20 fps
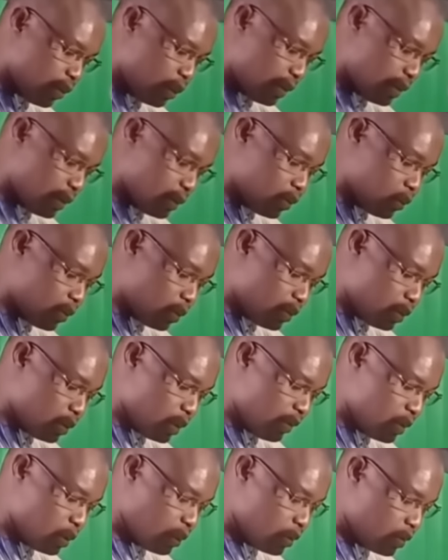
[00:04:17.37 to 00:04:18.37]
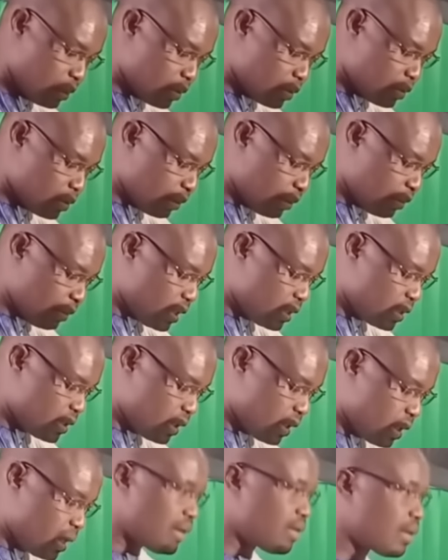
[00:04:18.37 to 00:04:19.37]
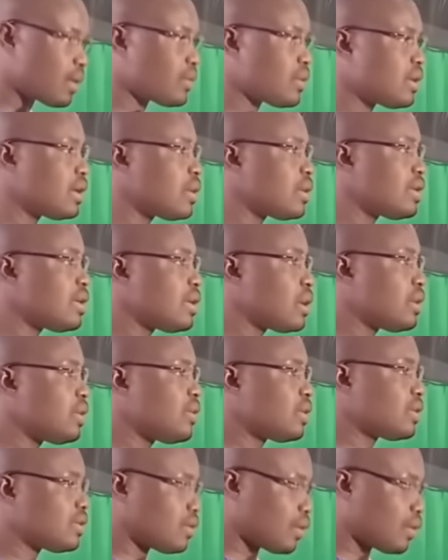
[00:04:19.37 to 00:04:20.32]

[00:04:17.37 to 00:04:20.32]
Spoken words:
the total consolidated revenues